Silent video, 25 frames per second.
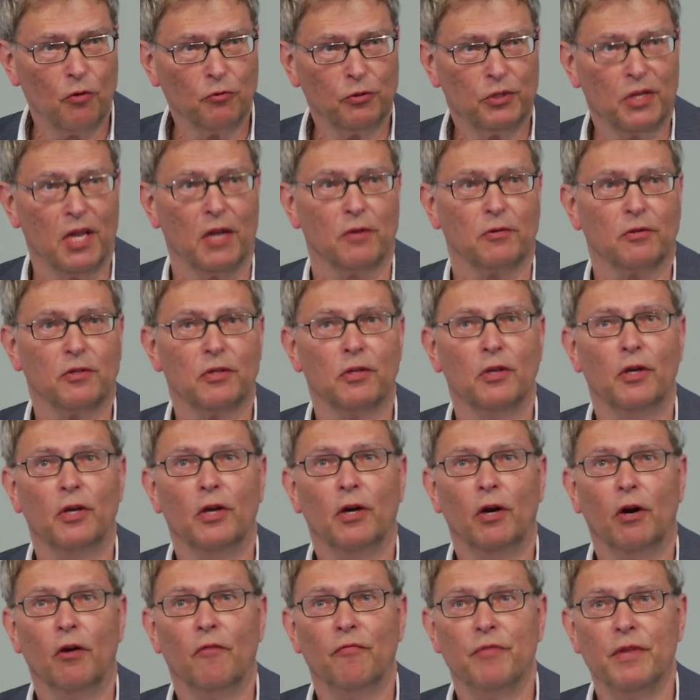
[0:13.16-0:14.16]
content
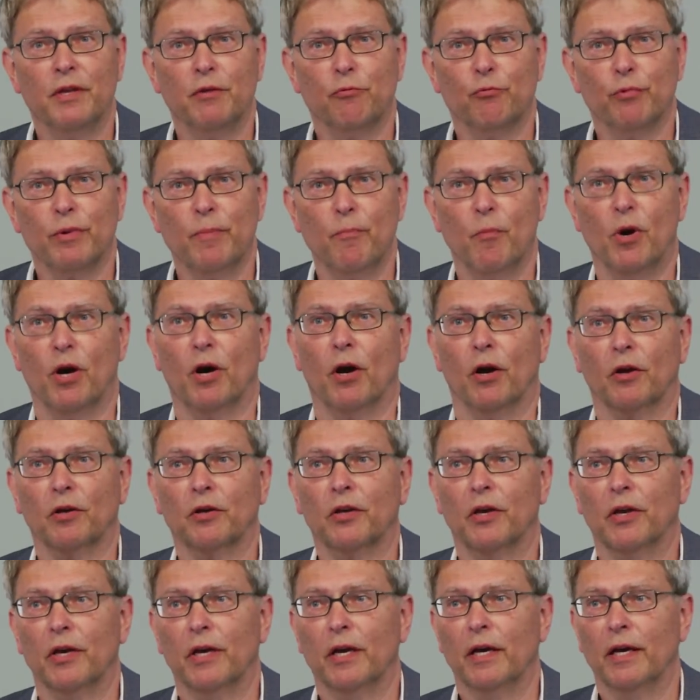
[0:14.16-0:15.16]
of the
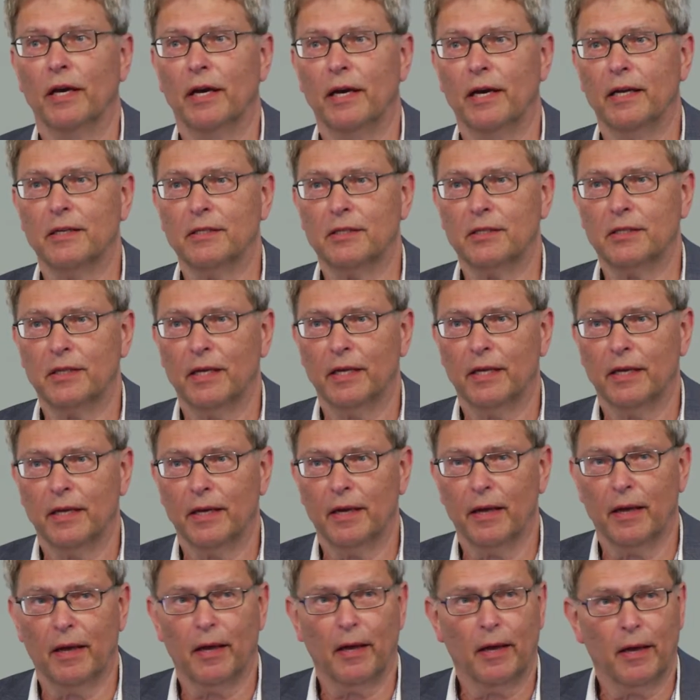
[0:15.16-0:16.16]
remark has
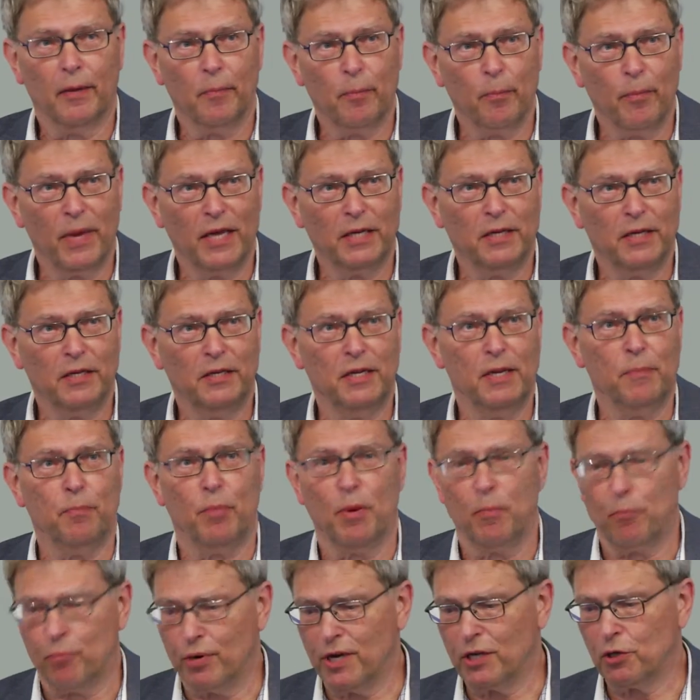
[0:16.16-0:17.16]
made a
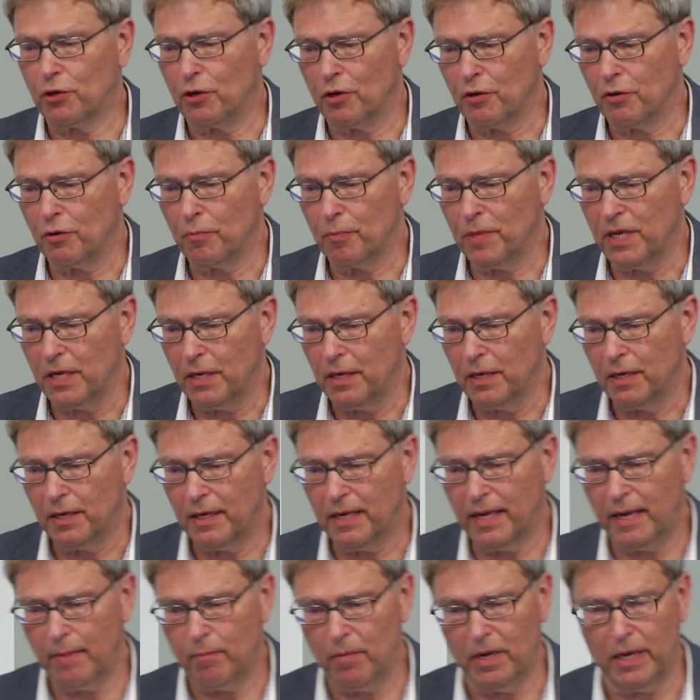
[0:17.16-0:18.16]
deep impression on me.
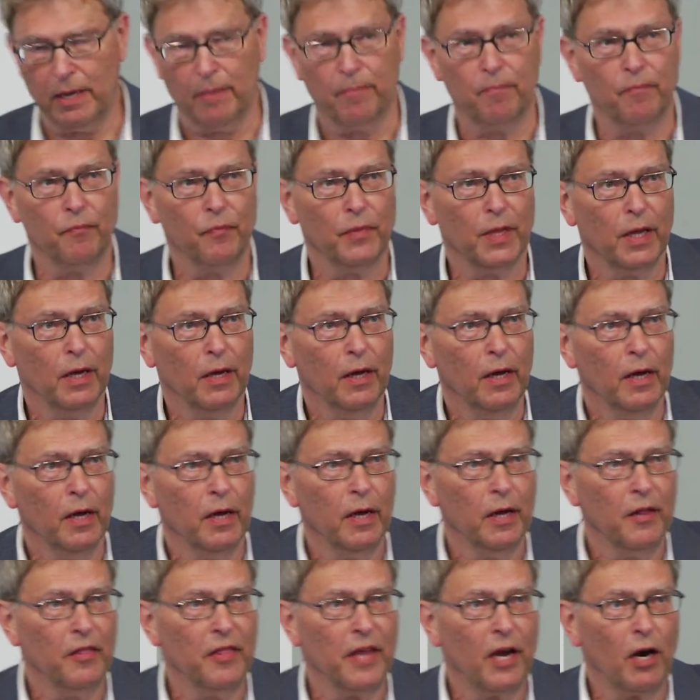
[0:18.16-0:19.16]
Namely,
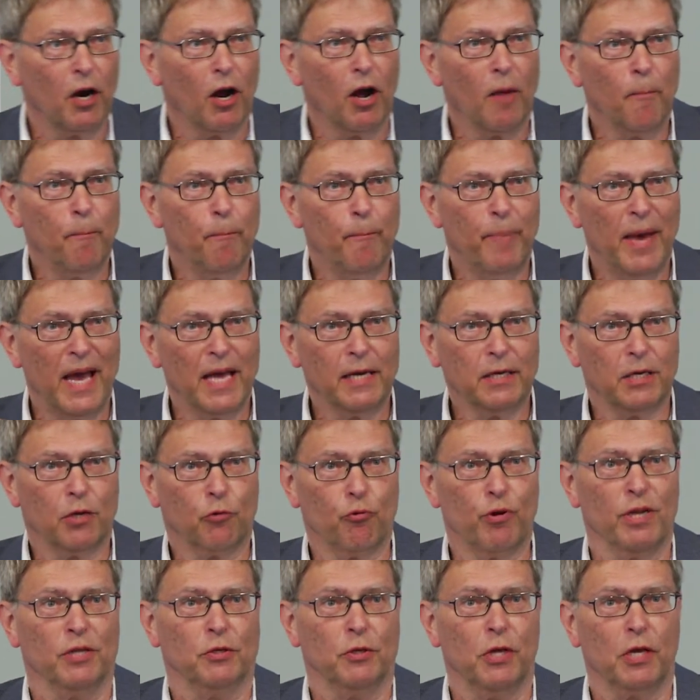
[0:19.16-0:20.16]
there are bad
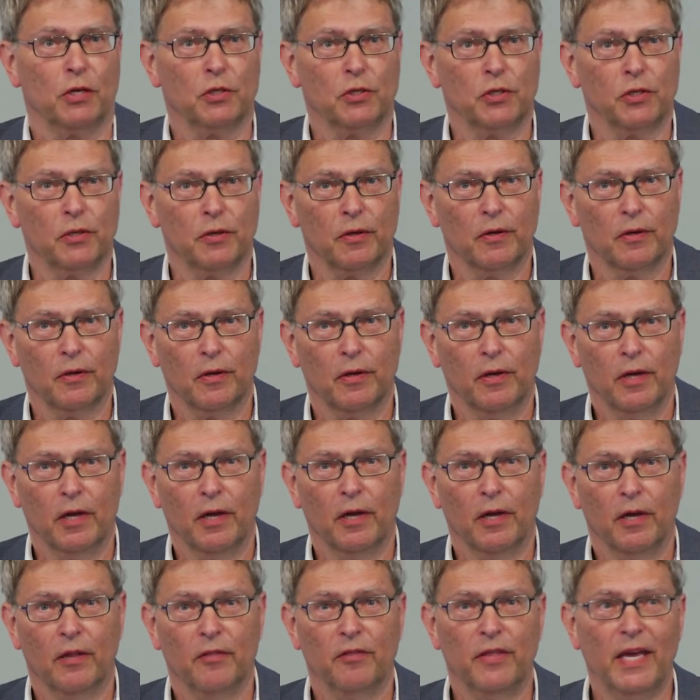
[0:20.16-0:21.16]
critics.
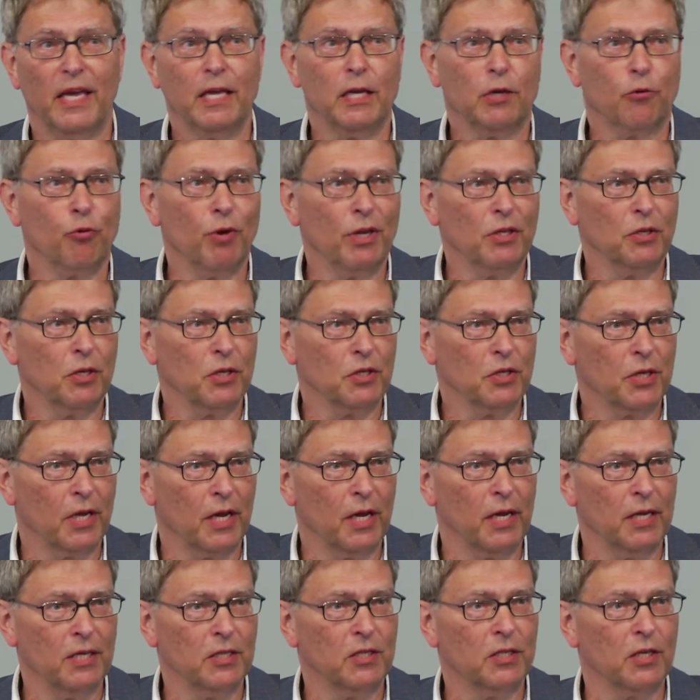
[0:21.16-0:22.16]
They
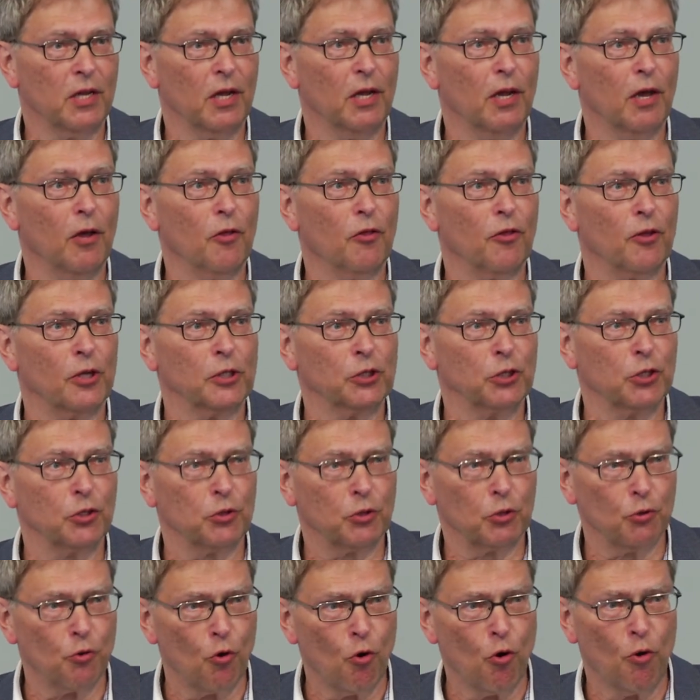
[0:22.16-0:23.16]
criticize a
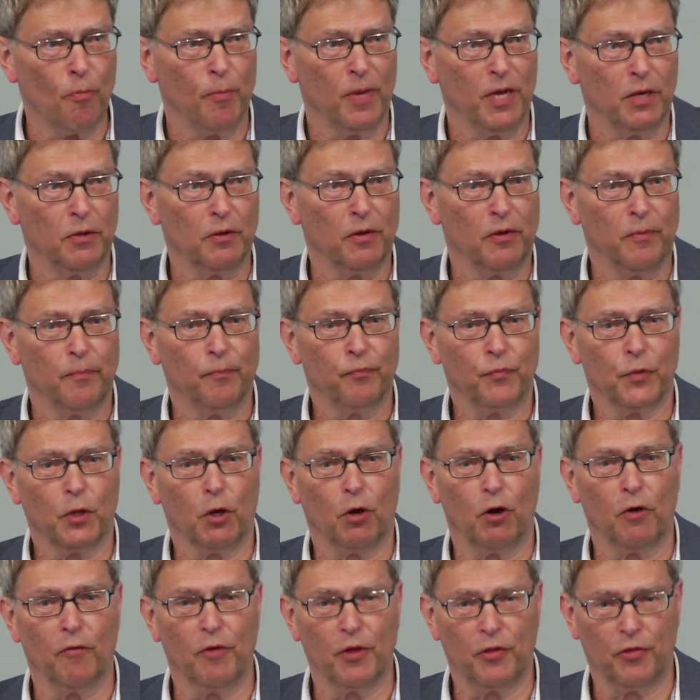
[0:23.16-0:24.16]
straw man
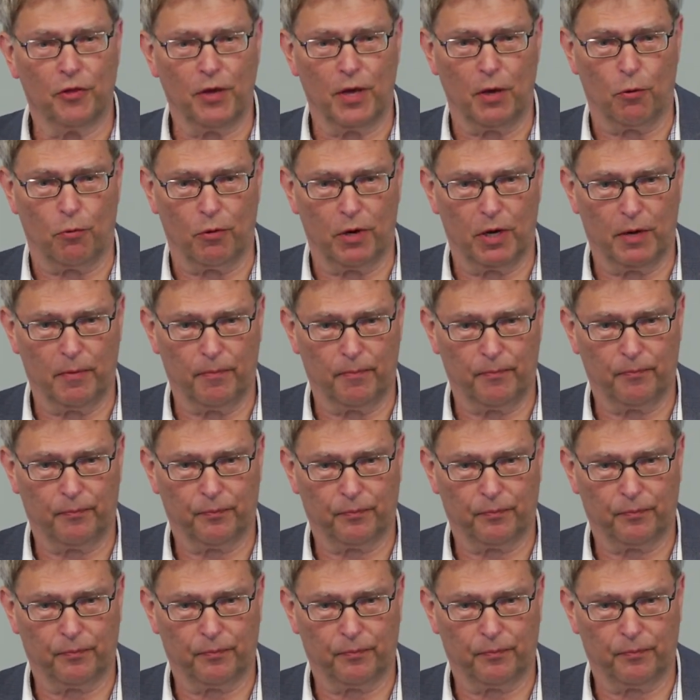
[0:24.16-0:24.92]
of a theory.